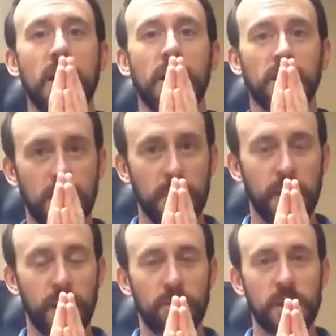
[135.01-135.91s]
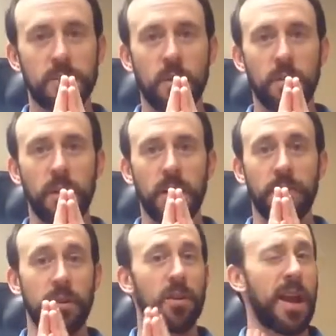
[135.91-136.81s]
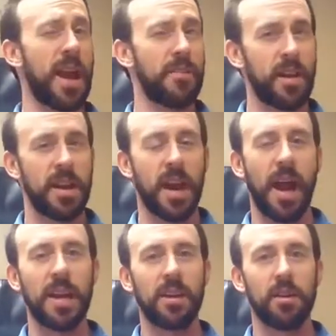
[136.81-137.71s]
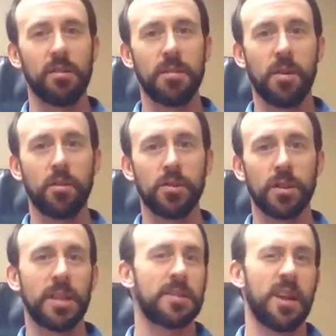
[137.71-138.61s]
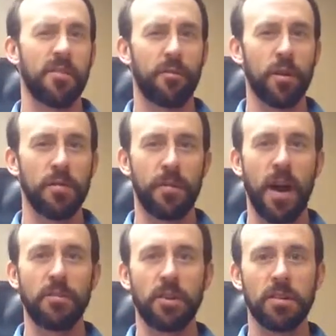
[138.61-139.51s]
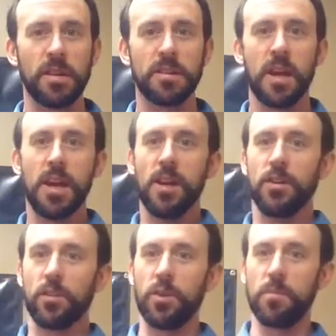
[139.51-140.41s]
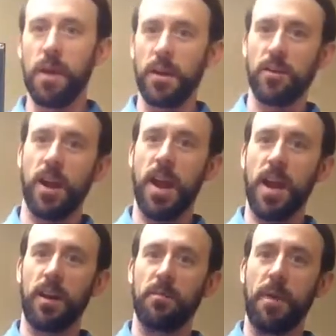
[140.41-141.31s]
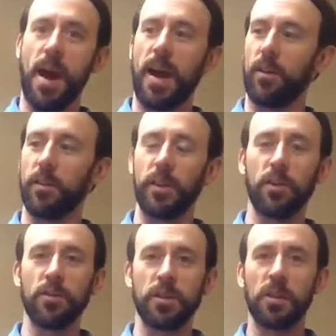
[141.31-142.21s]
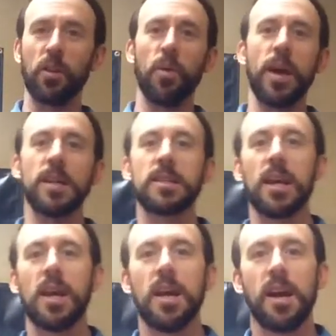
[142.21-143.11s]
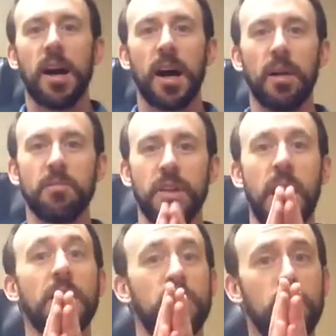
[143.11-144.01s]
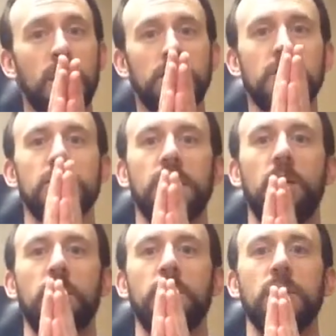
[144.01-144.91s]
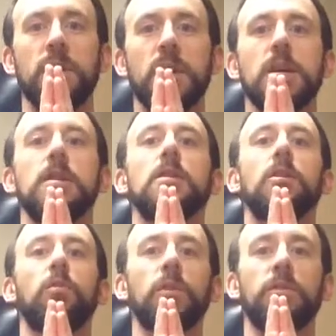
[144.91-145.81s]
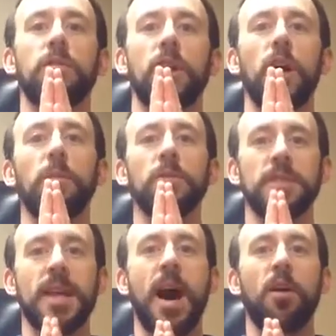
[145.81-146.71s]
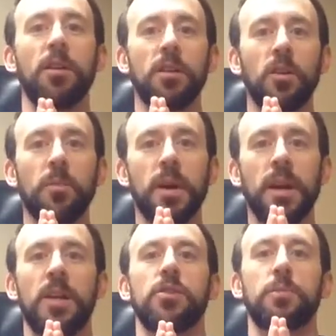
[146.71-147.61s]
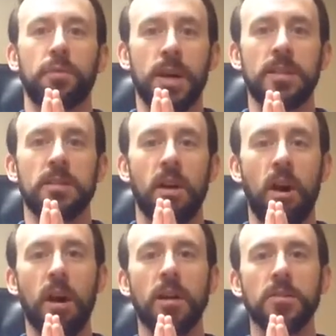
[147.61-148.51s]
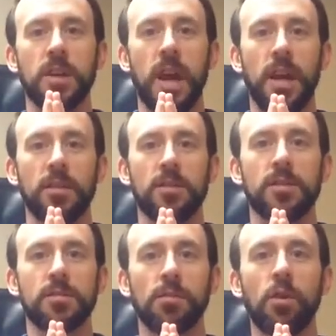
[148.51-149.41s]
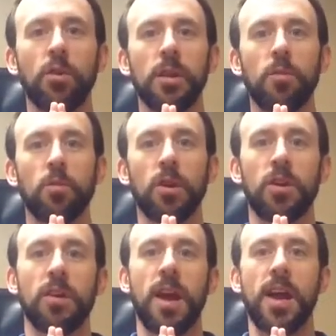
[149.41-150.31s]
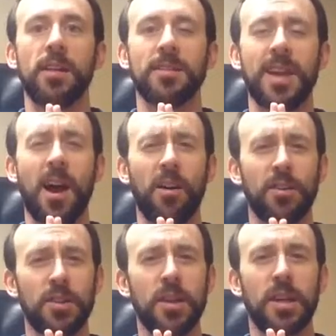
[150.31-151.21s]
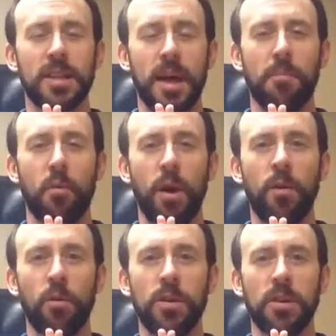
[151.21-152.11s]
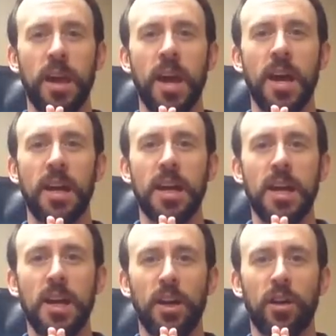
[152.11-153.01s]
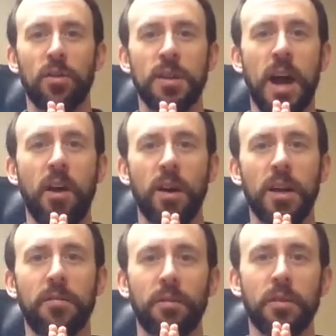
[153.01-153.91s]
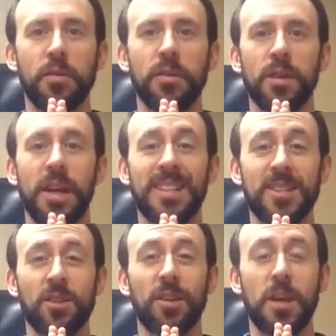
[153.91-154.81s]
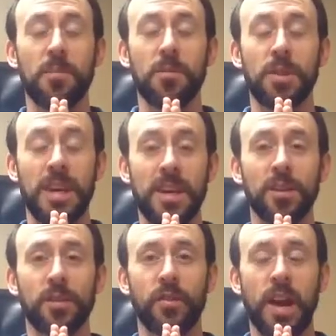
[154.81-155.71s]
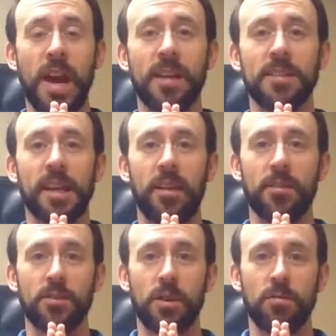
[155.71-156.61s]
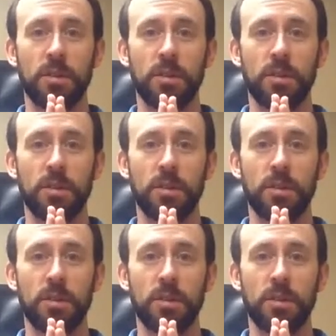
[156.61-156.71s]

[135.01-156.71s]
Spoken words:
limited wrist mobility, if you don't have that 90-degree motion, let's say you have 45 degrees, so when you bend your hand back, it only goes a little ways, then I do want you to start with your elbows down a little bit and just press as hard as you can and slowly work your hands down until you get to that point where you can't go down any further and still keep the heels of your hands together. So